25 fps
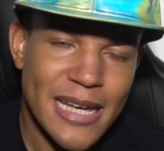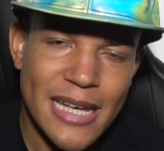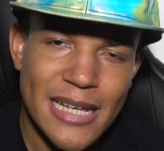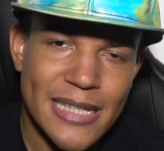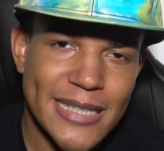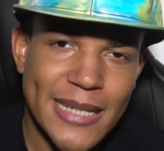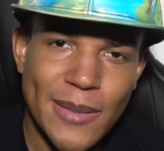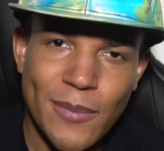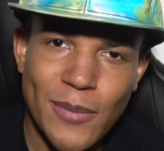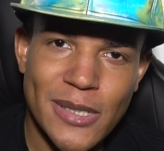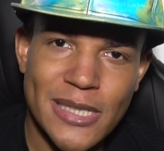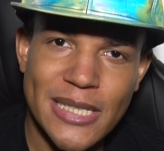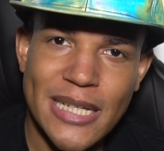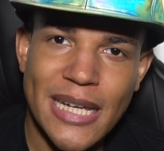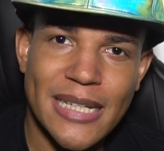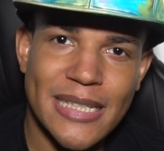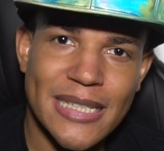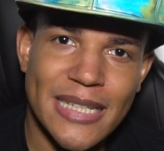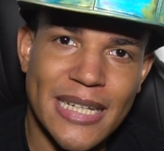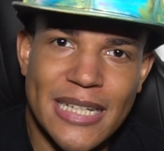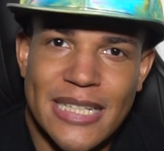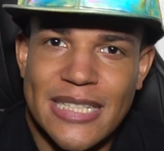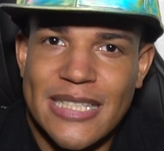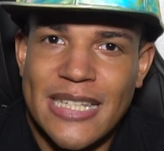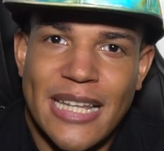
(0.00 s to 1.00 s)
Same with
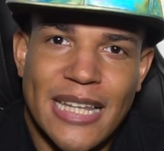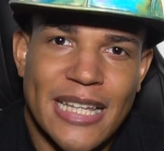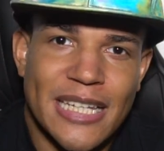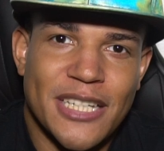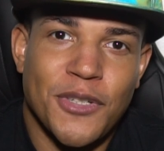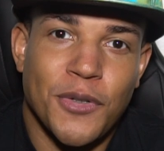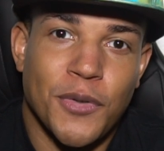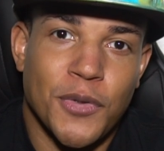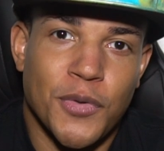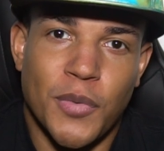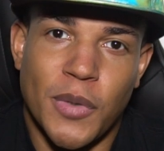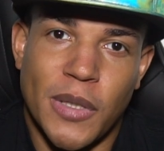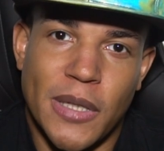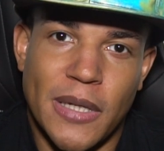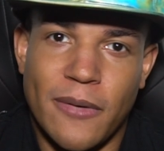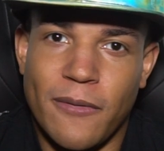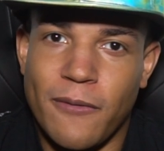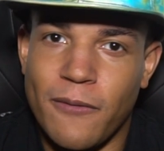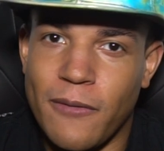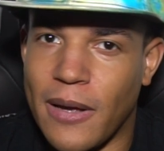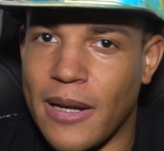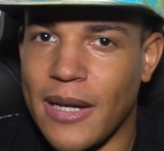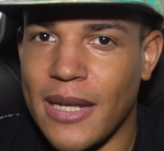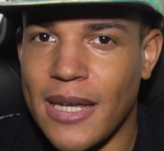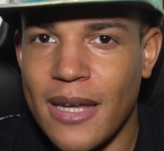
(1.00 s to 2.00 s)
Tenten. It's not like she was really
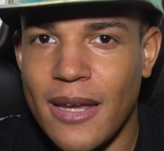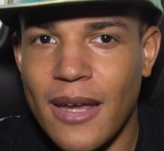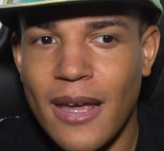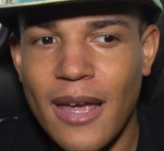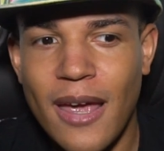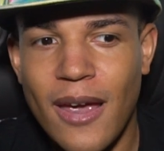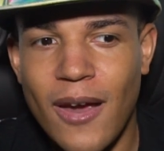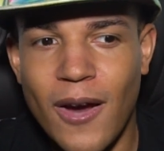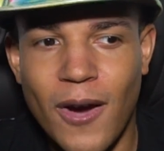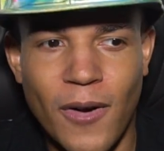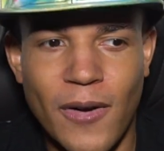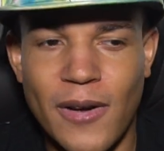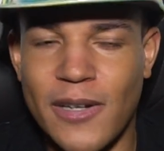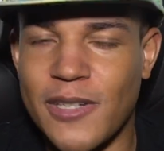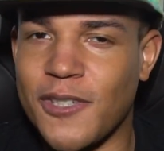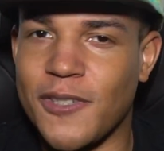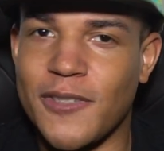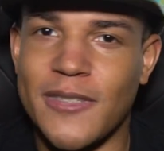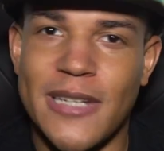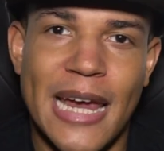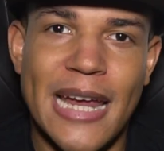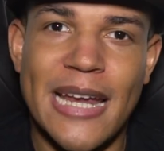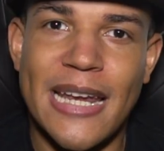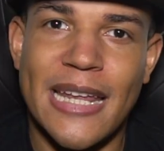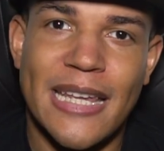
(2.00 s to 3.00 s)
funny or
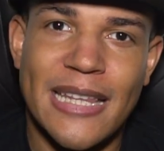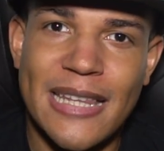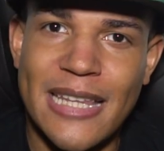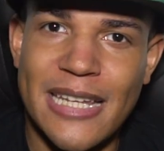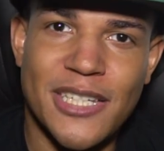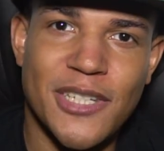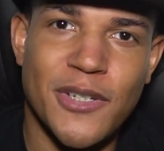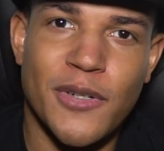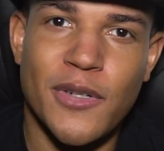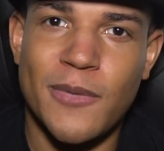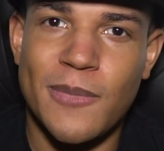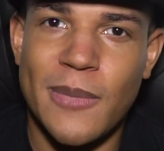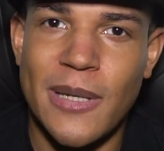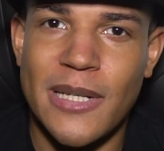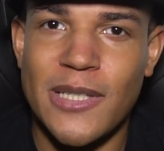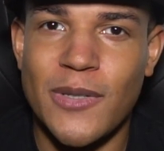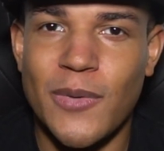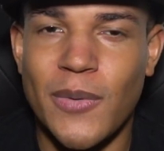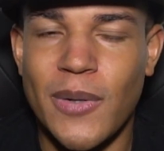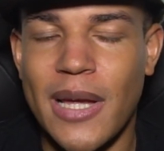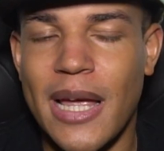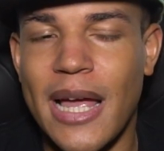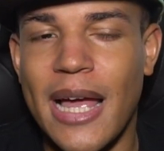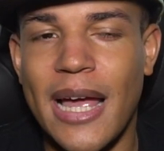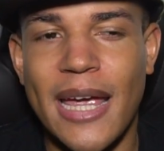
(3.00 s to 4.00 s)
entertaining that she was messing
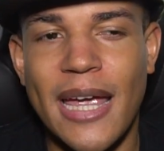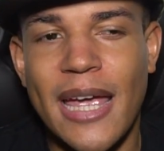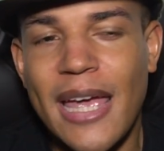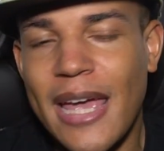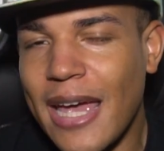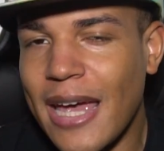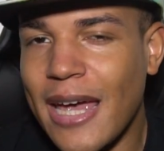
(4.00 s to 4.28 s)
with Guy.